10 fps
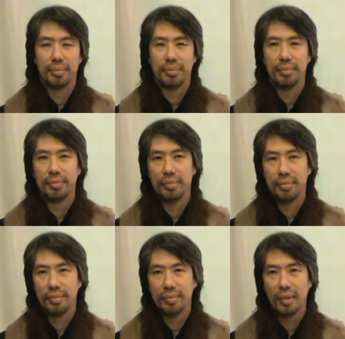
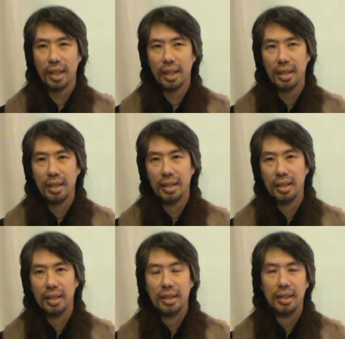
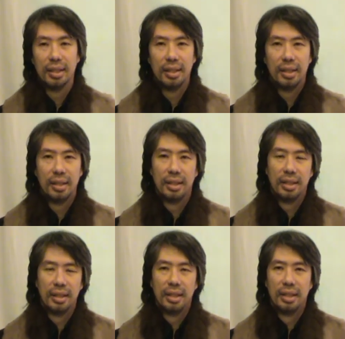
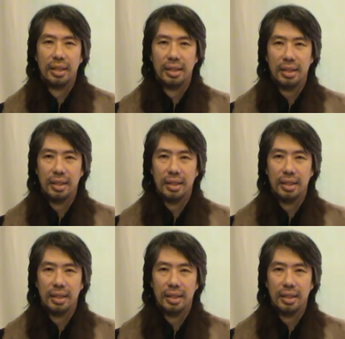(no one is talking)